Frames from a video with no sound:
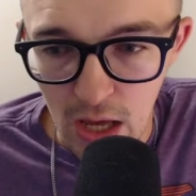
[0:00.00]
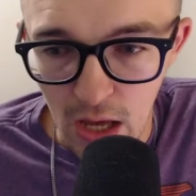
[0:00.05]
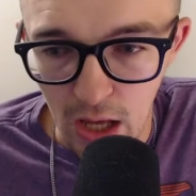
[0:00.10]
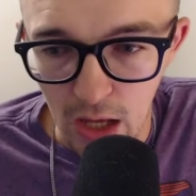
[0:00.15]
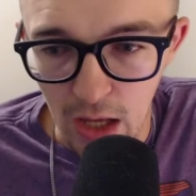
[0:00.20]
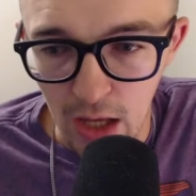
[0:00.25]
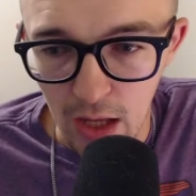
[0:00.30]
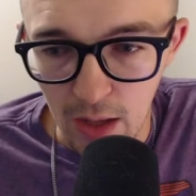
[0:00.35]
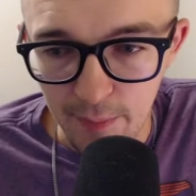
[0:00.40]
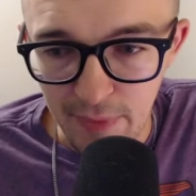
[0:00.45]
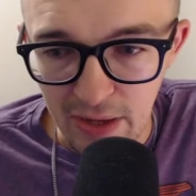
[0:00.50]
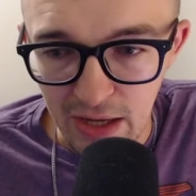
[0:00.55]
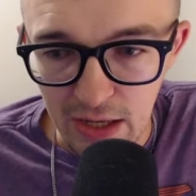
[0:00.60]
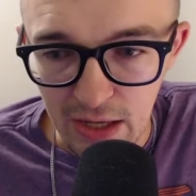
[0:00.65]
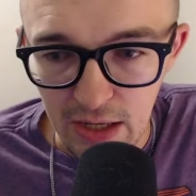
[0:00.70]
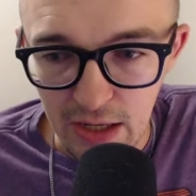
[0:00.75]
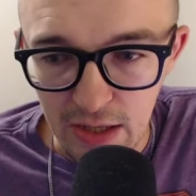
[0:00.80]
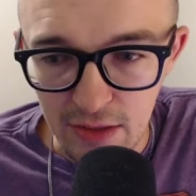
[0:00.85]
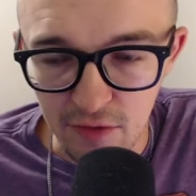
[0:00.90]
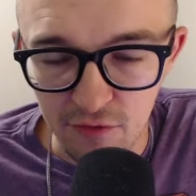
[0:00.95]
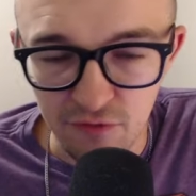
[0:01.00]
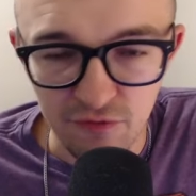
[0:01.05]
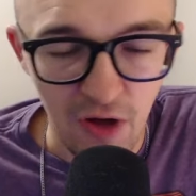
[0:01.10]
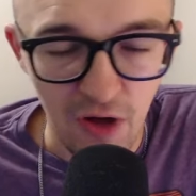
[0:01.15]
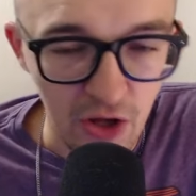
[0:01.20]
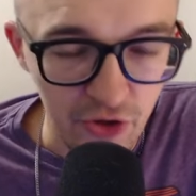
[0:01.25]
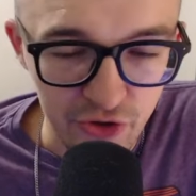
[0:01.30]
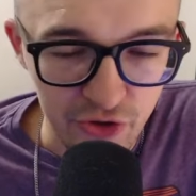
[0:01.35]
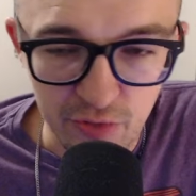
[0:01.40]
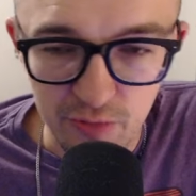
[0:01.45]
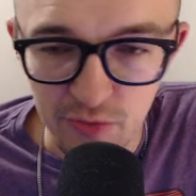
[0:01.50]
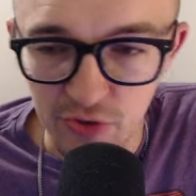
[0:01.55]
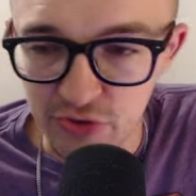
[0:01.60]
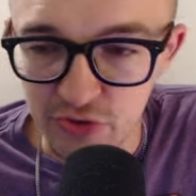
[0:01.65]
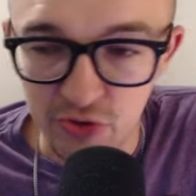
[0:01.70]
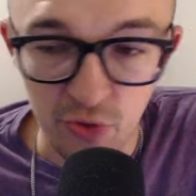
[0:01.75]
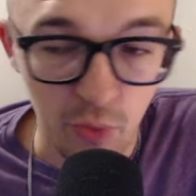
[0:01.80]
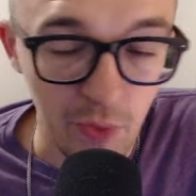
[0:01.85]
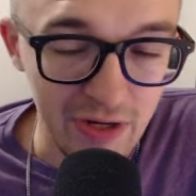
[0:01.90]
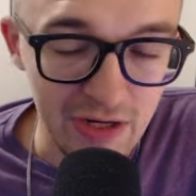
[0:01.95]
Um, eh, the volume, the
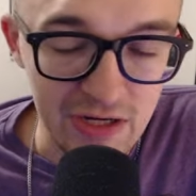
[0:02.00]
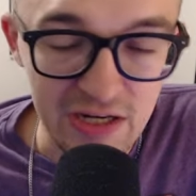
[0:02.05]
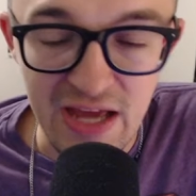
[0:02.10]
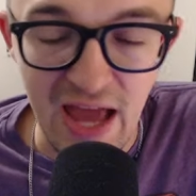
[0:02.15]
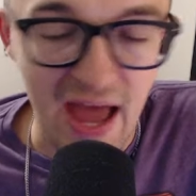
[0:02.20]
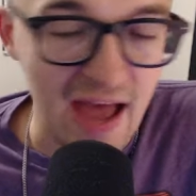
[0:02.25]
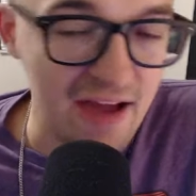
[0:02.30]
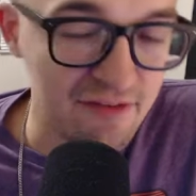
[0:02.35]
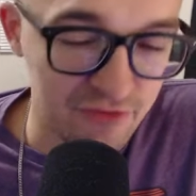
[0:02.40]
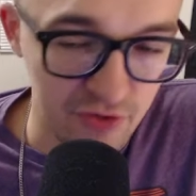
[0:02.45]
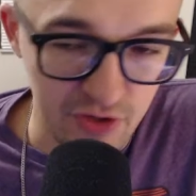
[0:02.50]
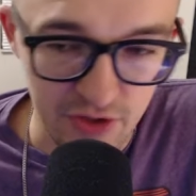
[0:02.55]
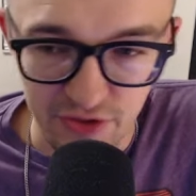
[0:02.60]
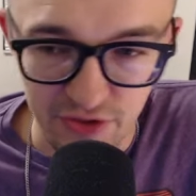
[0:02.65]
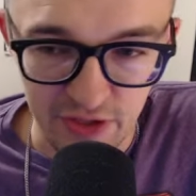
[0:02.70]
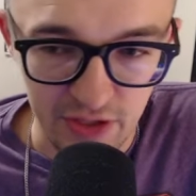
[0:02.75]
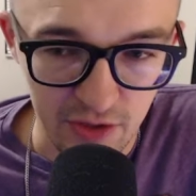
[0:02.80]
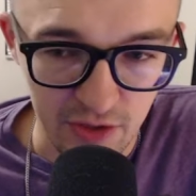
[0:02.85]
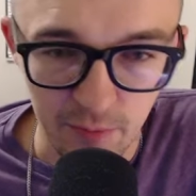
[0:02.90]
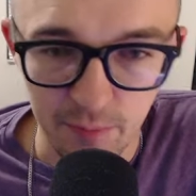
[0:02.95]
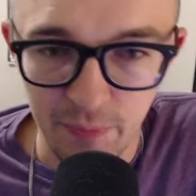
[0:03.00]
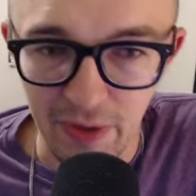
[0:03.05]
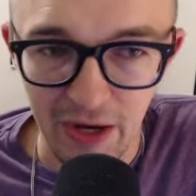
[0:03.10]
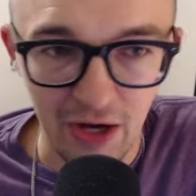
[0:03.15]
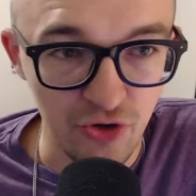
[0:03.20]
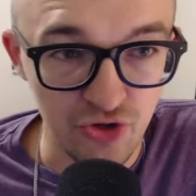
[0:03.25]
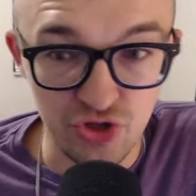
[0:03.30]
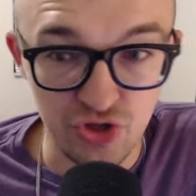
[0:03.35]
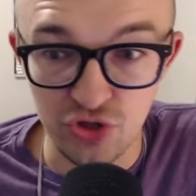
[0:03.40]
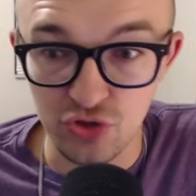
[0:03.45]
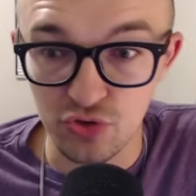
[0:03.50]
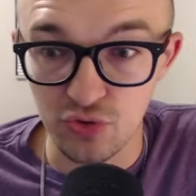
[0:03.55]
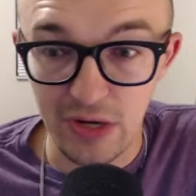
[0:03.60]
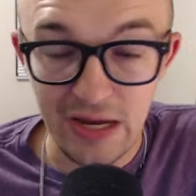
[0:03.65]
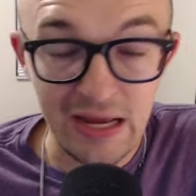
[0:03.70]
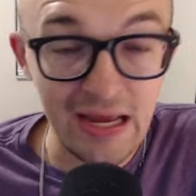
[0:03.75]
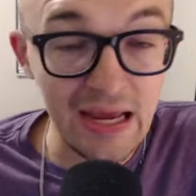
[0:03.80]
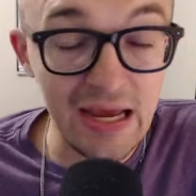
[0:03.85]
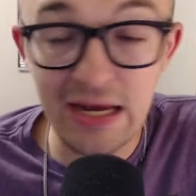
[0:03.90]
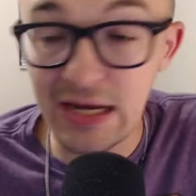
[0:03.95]
liquidity, everything compared to
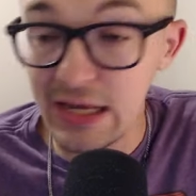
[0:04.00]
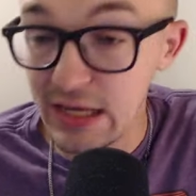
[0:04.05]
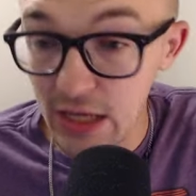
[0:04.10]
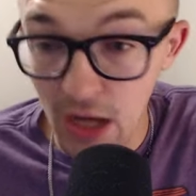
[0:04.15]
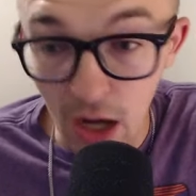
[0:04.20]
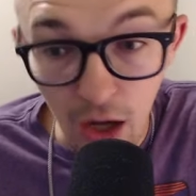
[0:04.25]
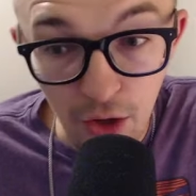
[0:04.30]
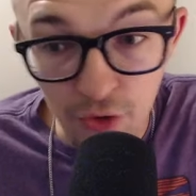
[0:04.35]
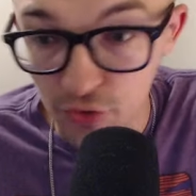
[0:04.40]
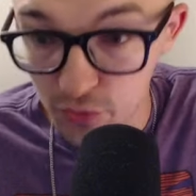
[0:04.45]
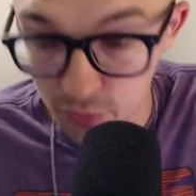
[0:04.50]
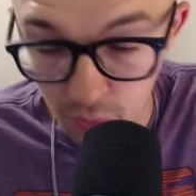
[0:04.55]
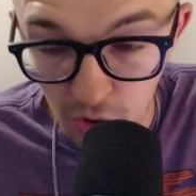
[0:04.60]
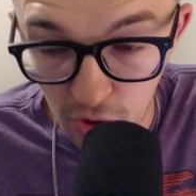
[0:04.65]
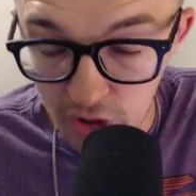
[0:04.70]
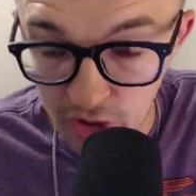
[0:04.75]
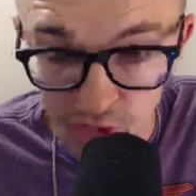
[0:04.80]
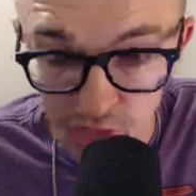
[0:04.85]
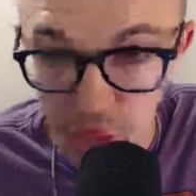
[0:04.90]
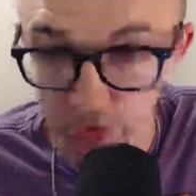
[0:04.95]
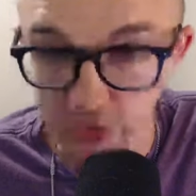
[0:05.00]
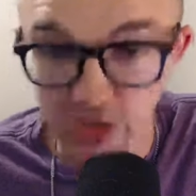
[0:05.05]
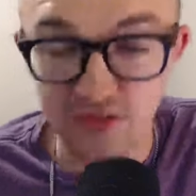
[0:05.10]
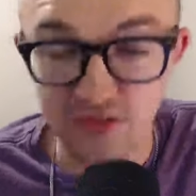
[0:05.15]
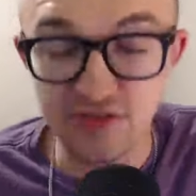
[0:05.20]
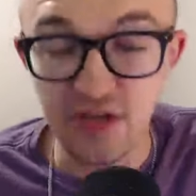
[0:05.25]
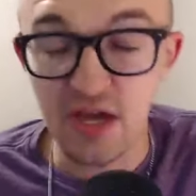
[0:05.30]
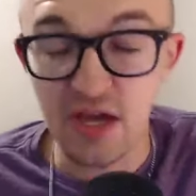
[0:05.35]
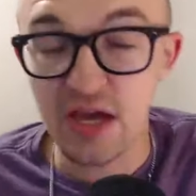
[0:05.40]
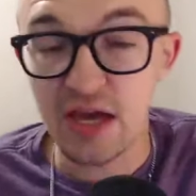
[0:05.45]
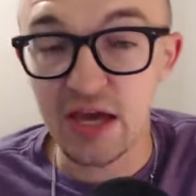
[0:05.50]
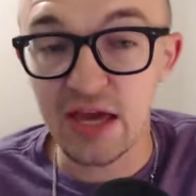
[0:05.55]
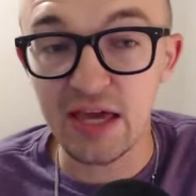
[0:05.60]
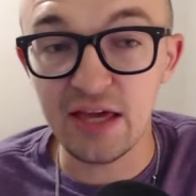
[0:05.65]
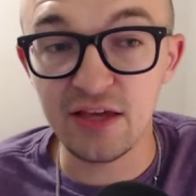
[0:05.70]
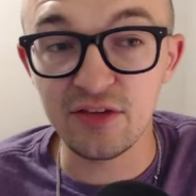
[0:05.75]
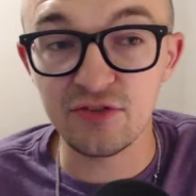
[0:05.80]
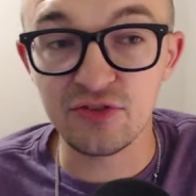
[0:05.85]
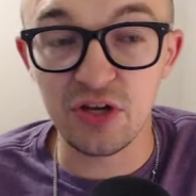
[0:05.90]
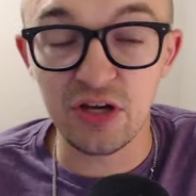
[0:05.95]
any other marketplace
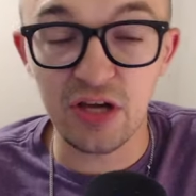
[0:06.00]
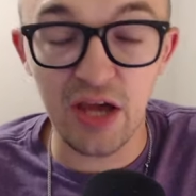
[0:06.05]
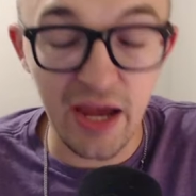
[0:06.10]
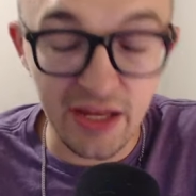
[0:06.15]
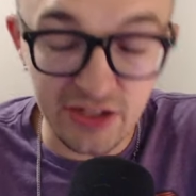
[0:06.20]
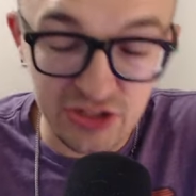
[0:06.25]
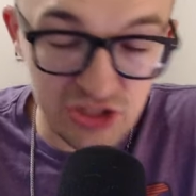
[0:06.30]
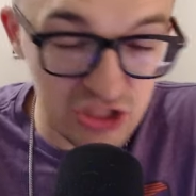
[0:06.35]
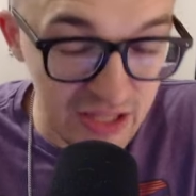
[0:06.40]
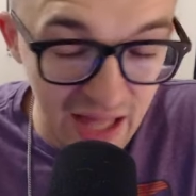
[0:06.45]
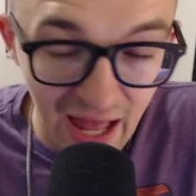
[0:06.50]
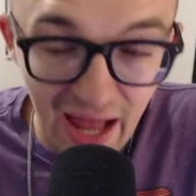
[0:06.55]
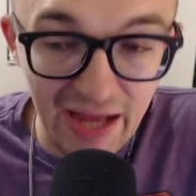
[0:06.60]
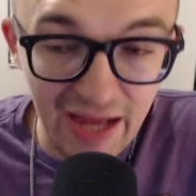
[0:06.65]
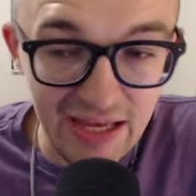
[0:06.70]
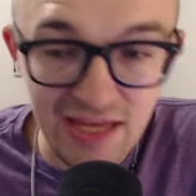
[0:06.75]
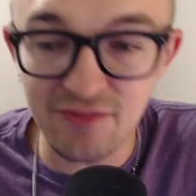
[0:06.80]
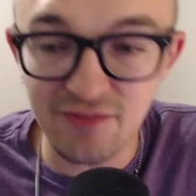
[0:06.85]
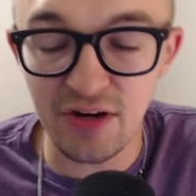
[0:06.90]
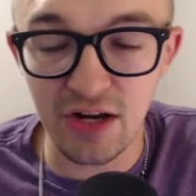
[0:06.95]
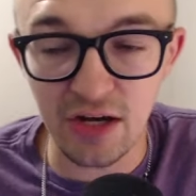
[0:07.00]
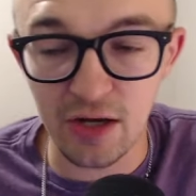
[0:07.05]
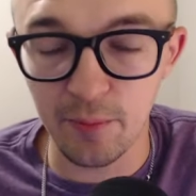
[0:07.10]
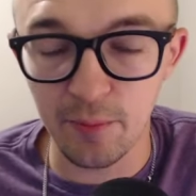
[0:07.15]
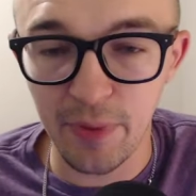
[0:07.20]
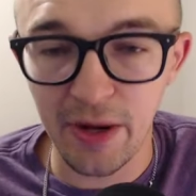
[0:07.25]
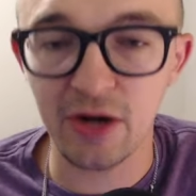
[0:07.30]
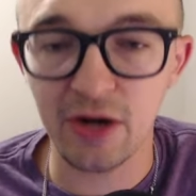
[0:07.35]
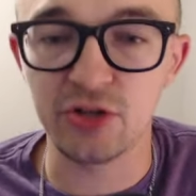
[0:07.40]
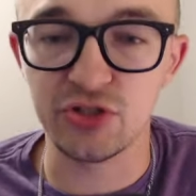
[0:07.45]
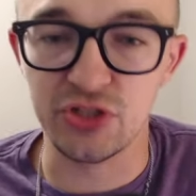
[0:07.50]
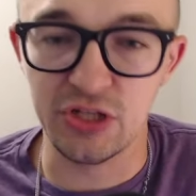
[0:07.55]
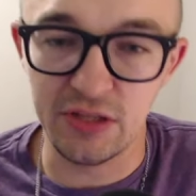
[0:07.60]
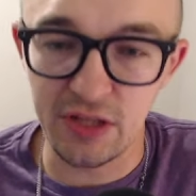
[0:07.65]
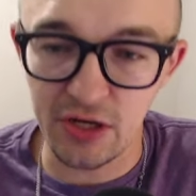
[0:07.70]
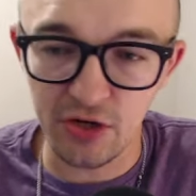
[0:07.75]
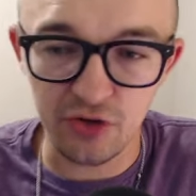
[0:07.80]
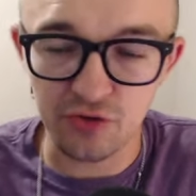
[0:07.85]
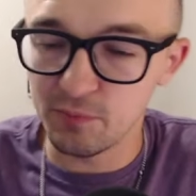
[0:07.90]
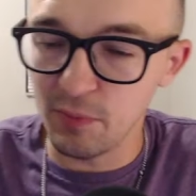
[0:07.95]
is it's not even a comparison.
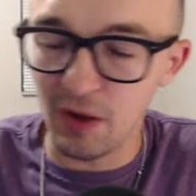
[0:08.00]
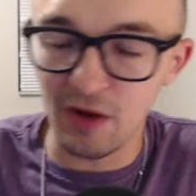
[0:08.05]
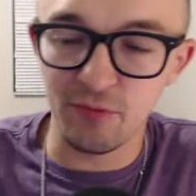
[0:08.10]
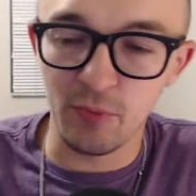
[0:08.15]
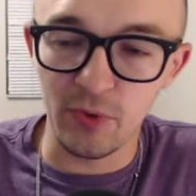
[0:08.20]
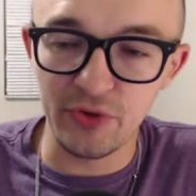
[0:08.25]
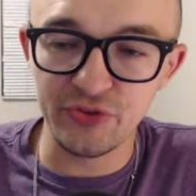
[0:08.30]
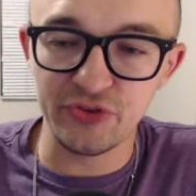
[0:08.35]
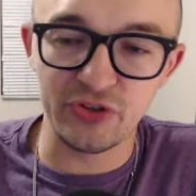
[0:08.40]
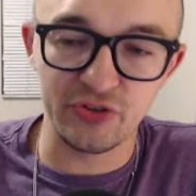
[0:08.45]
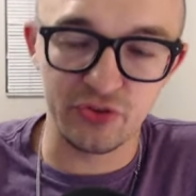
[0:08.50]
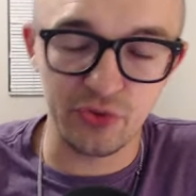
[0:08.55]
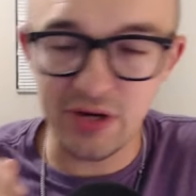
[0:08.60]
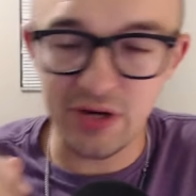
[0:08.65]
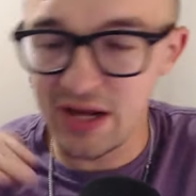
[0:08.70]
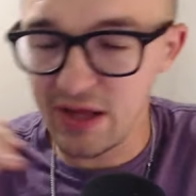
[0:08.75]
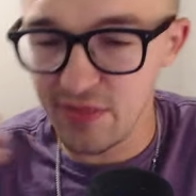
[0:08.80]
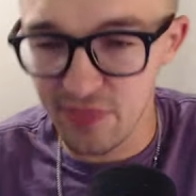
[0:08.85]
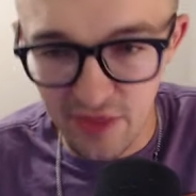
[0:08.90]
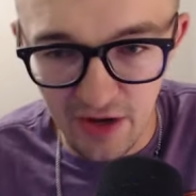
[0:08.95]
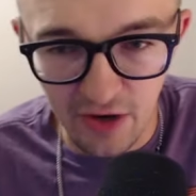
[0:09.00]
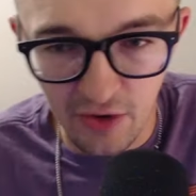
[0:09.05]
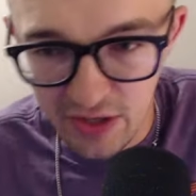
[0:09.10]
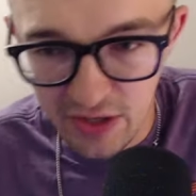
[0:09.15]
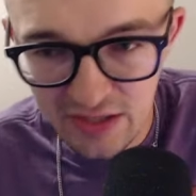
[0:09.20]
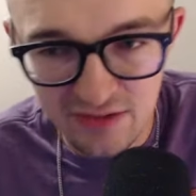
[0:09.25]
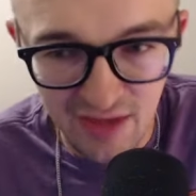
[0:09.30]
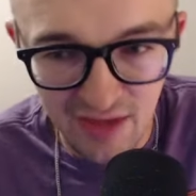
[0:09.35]
There's Buff 163 and there is